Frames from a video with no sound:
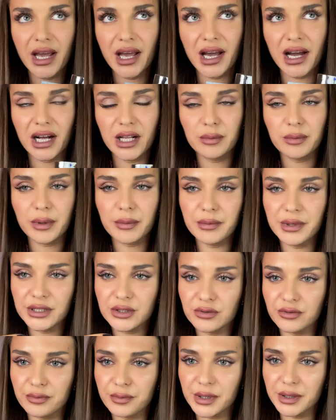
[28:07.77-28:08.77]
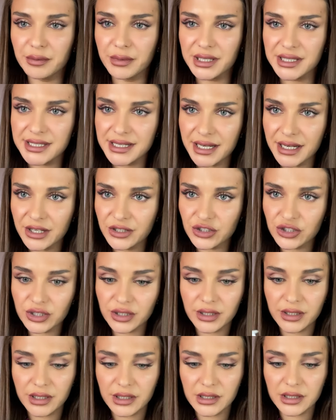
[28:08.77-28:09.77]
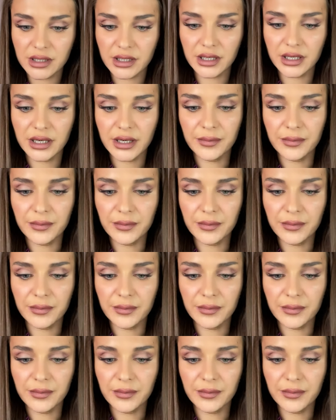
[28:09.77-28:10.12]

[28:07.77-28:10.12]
help a bit of pigmentation,